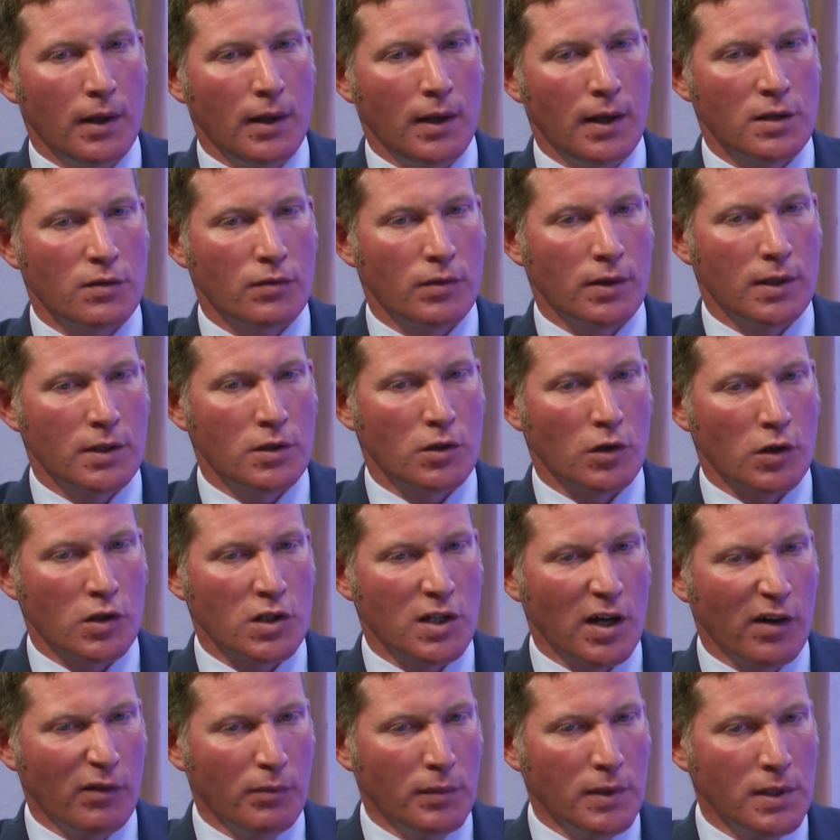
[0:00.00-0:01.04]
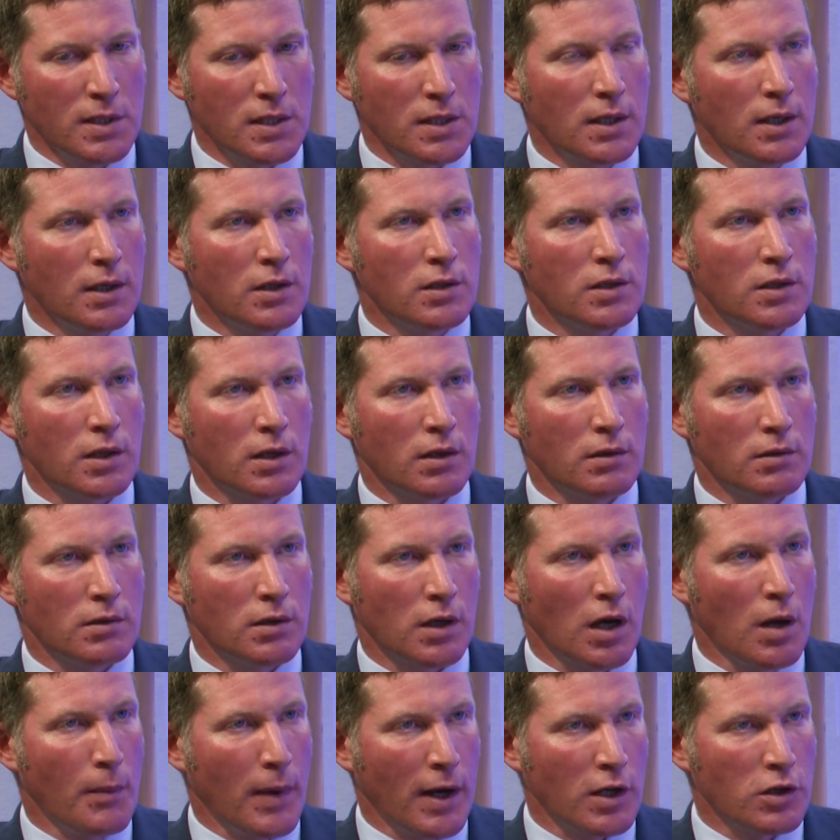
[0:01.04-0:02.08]
It's for the Scottish government to
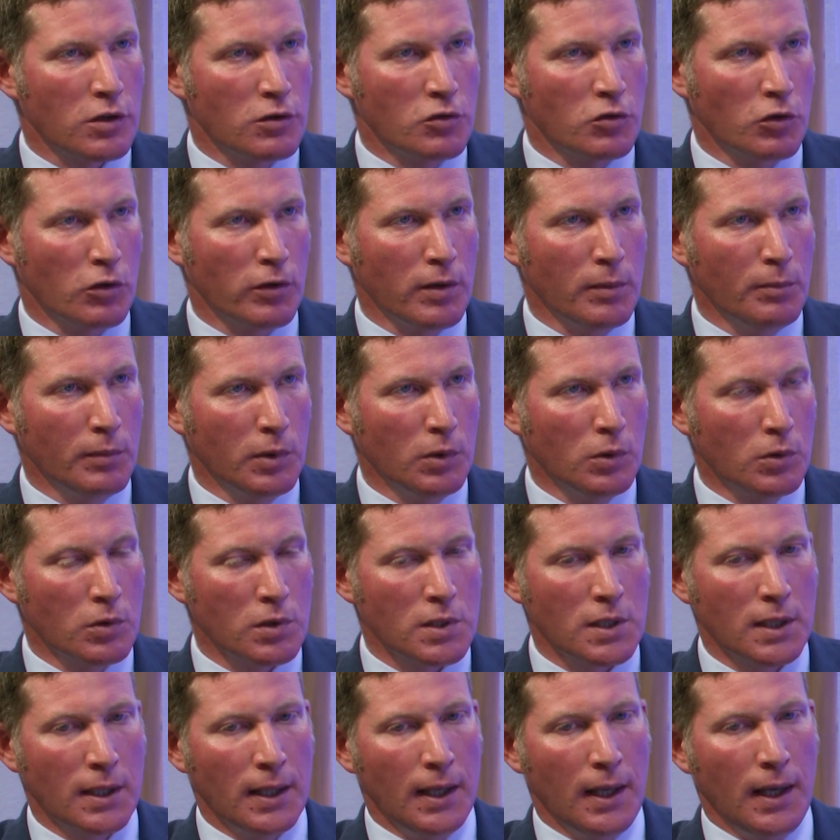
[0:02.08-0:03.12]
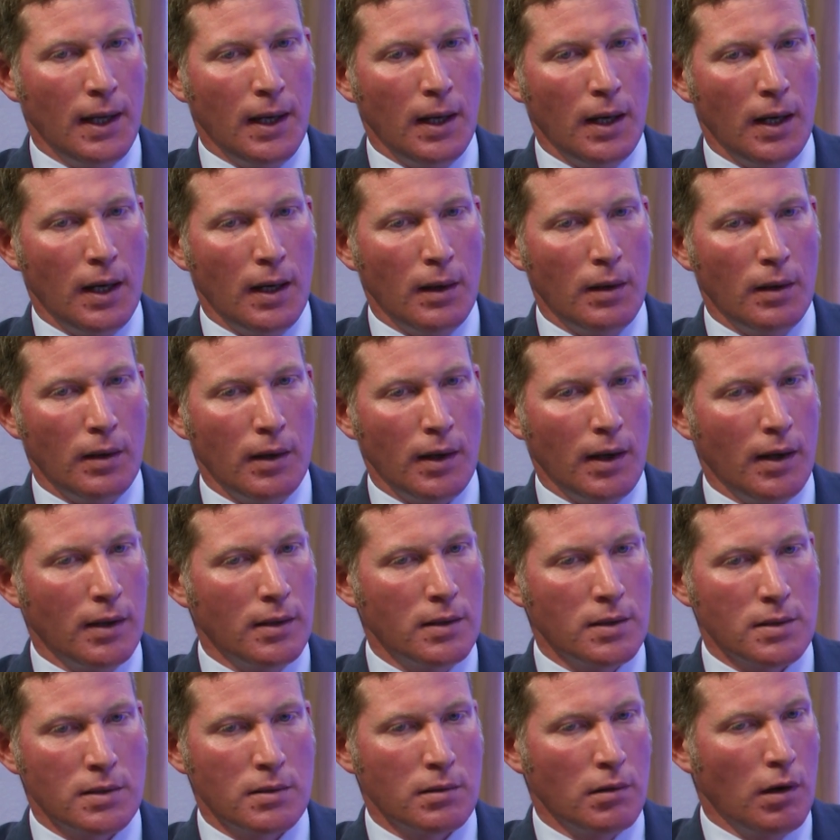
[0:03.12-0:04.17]
go back to the drawing board
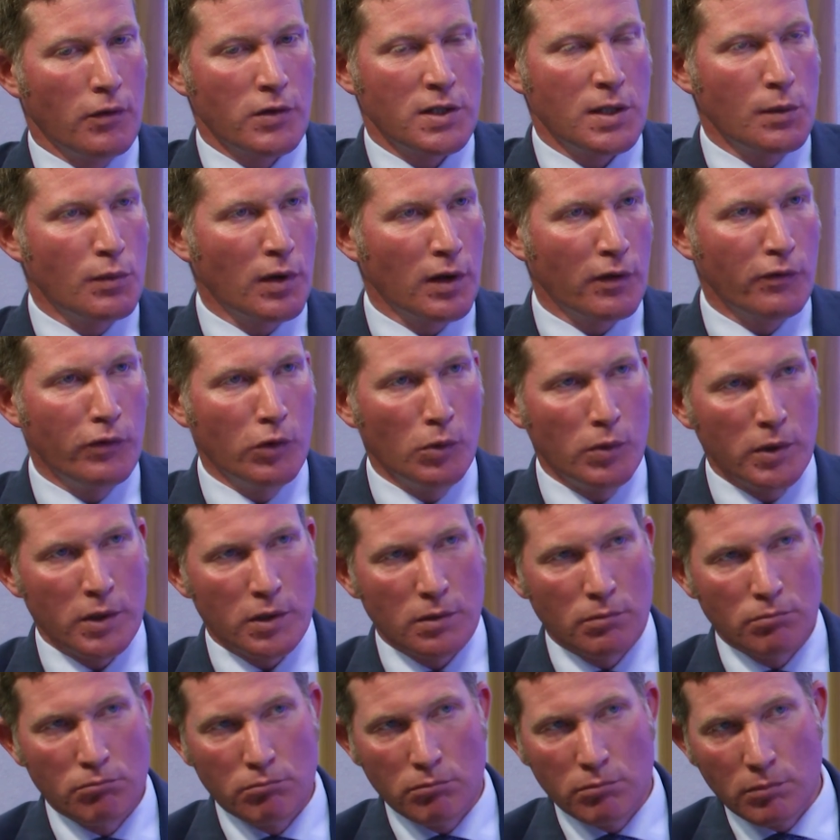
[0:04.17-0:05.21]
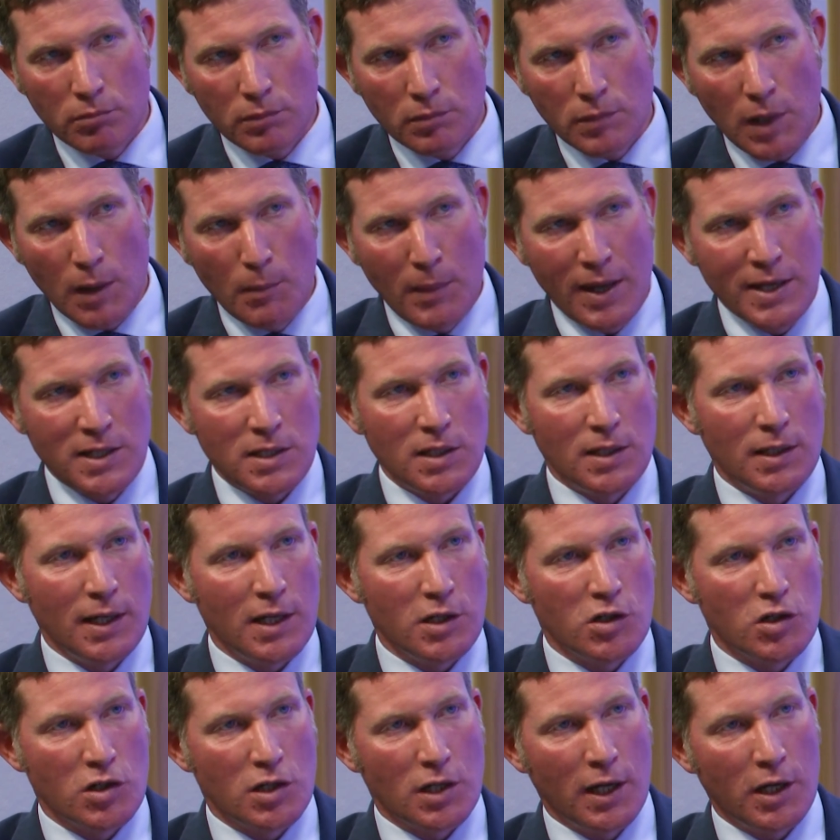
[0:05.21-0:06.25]
and obviously bring forward amending
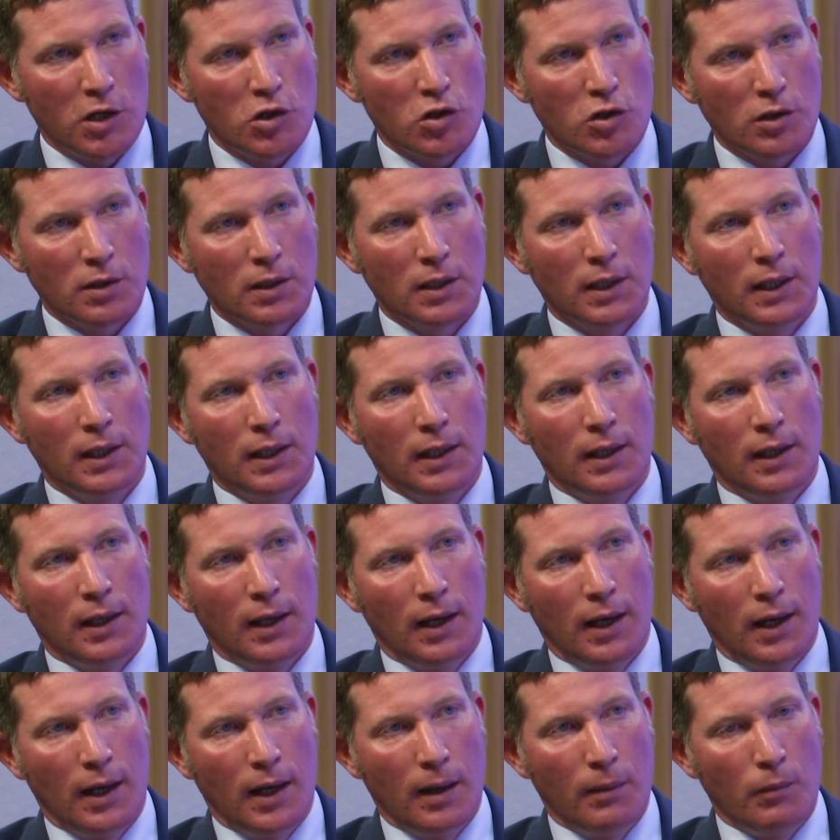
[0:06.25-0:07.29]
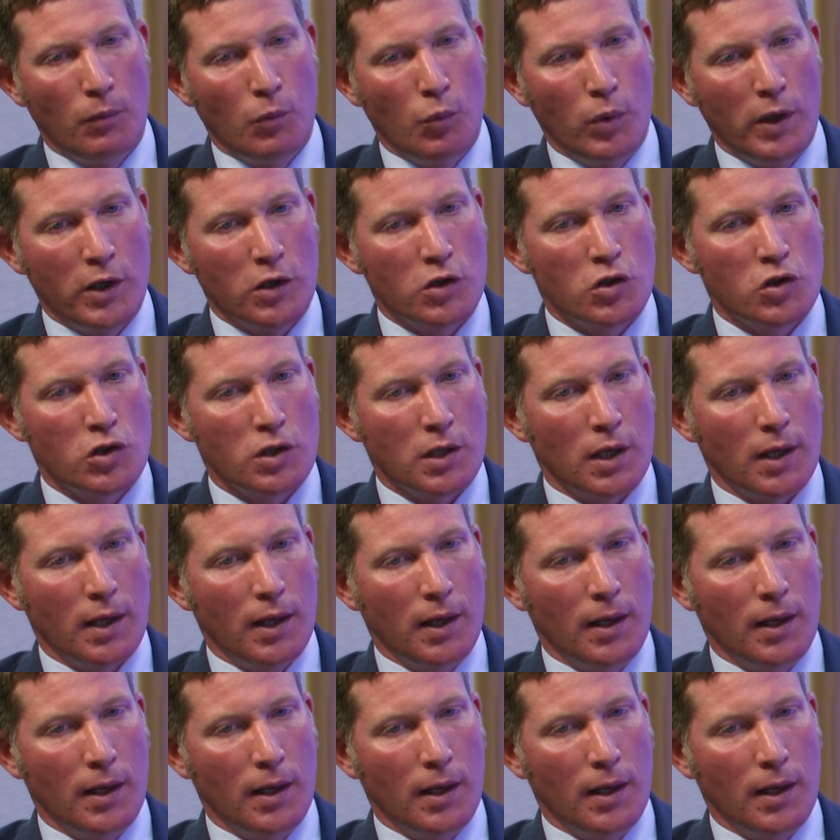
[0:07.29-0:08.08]
legislation, which